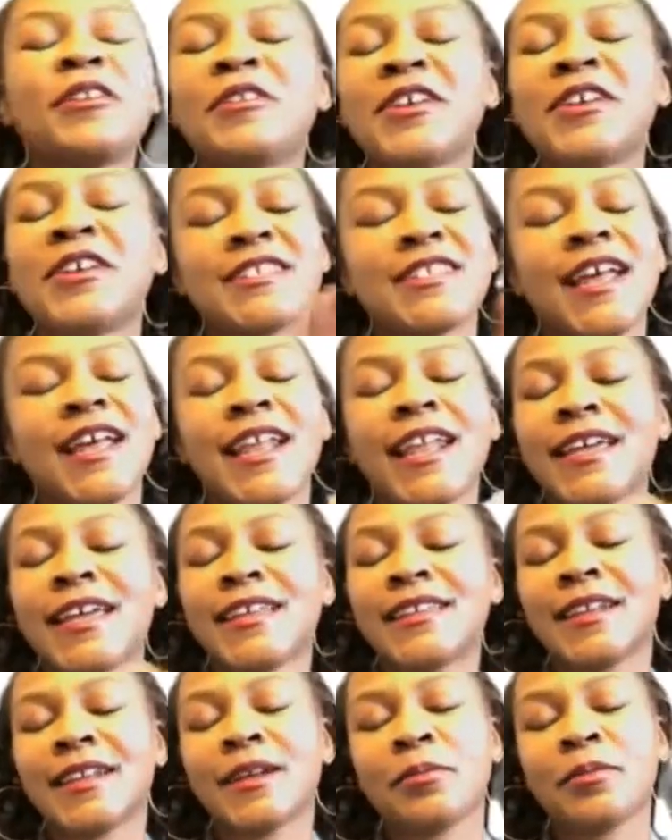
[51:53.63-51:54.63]
It's not
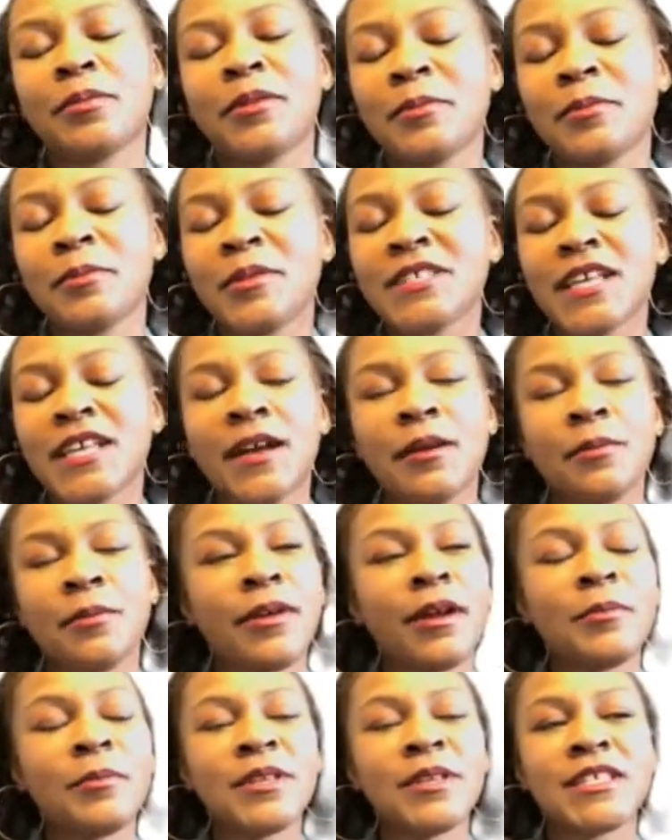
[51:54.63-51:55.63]
like that. I
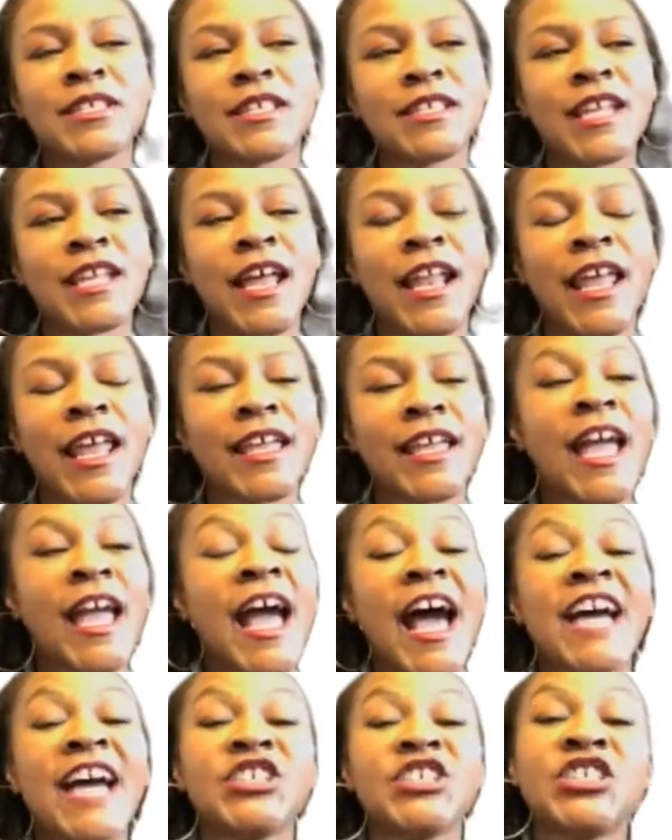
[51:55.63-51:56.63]
promise. It's not like.
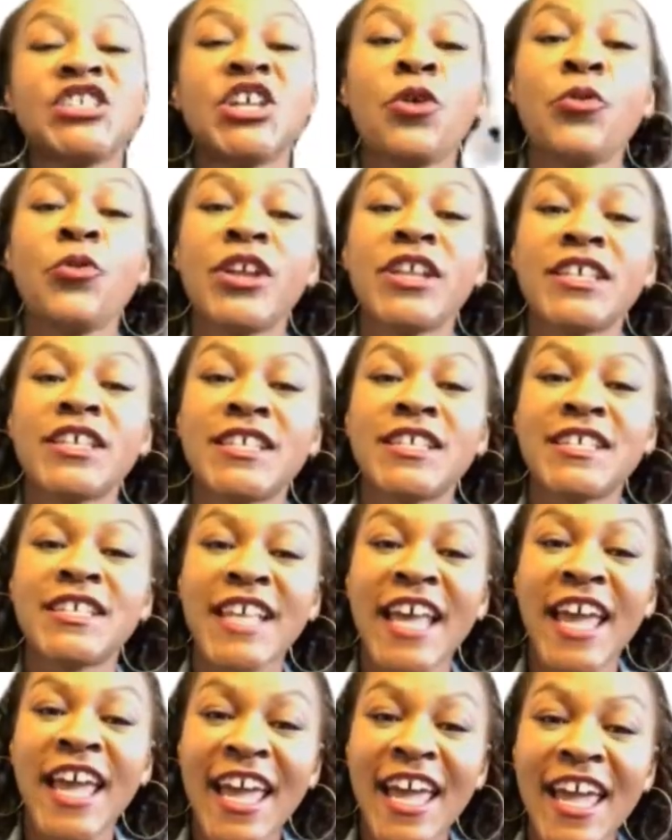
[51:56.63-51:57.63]
I just don't want to
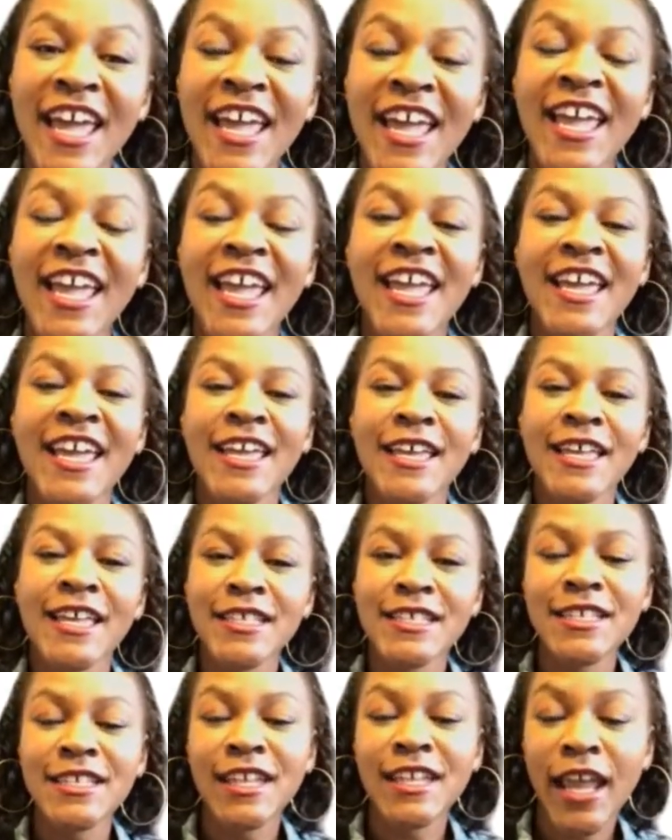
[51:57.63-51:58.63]
say
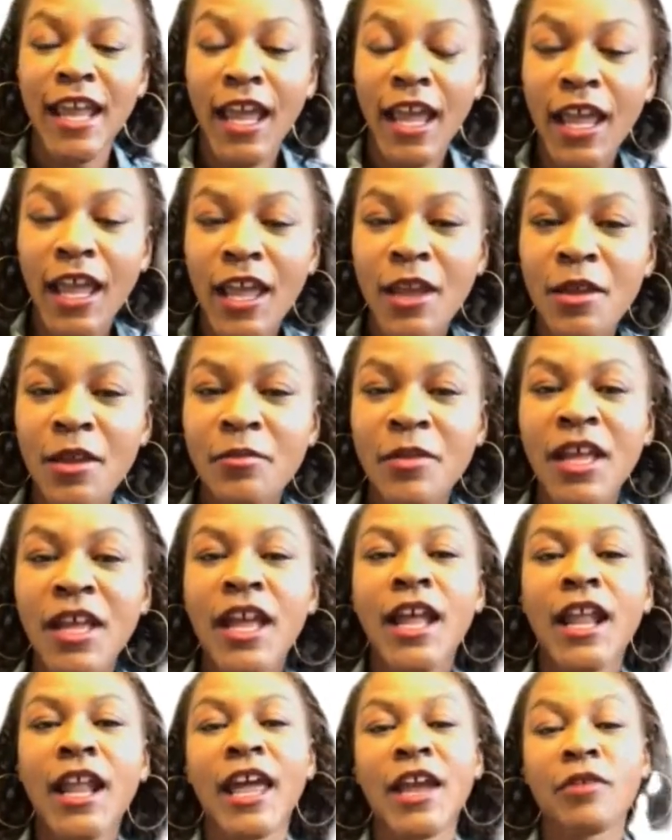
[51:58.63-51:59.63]
his name
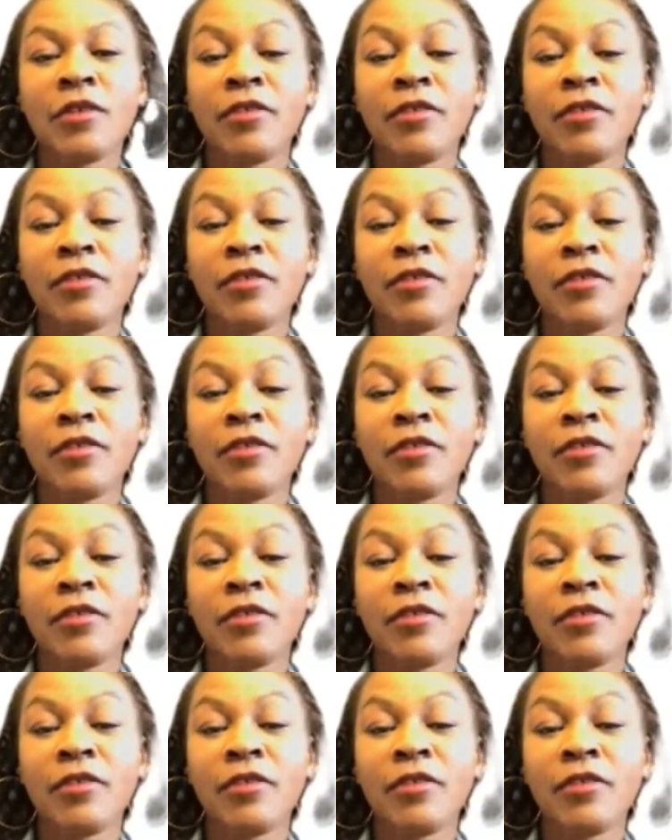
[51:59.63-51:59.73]
like